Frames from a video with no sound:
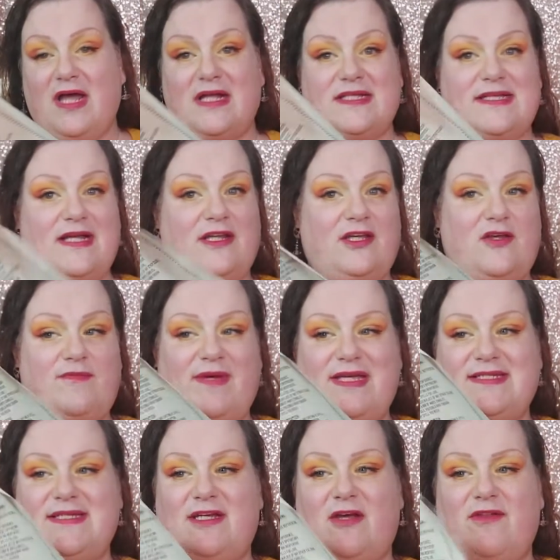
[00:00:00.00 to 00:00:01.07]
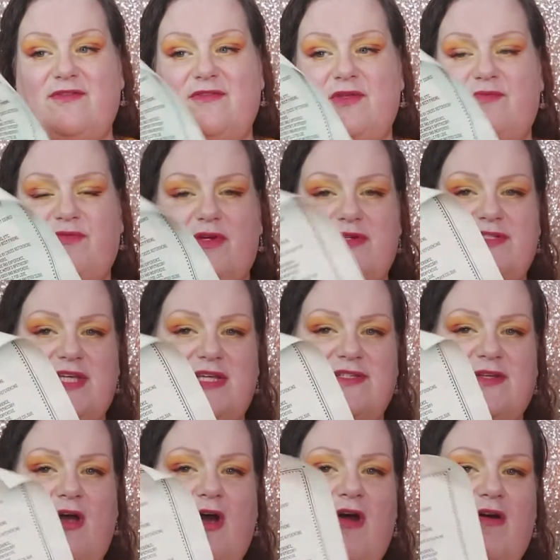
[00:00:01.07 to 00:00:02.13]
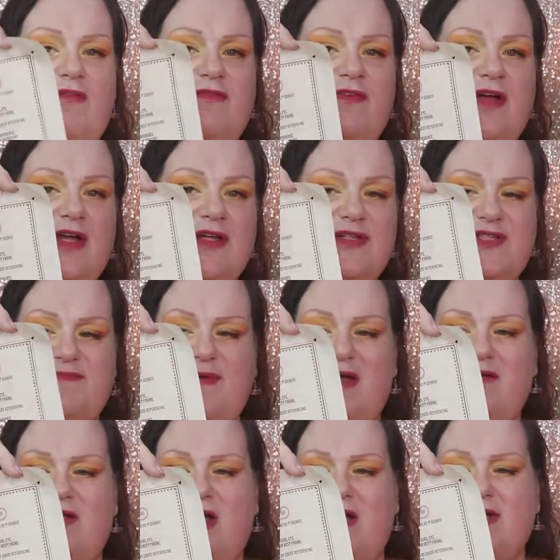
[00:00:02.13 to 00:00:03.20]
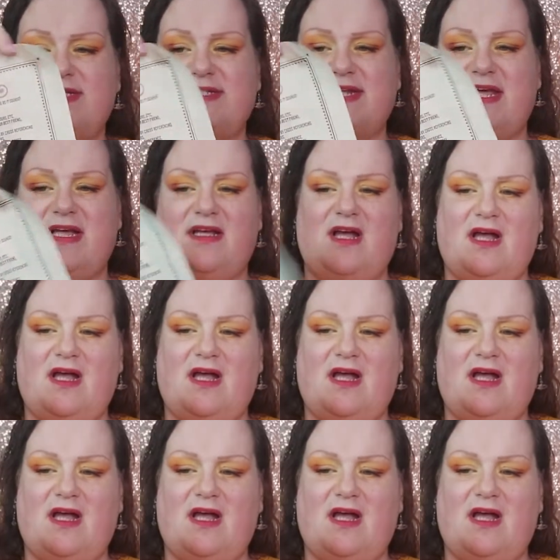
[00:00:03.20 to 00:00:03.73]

telling you, basically going through the process of spell casting.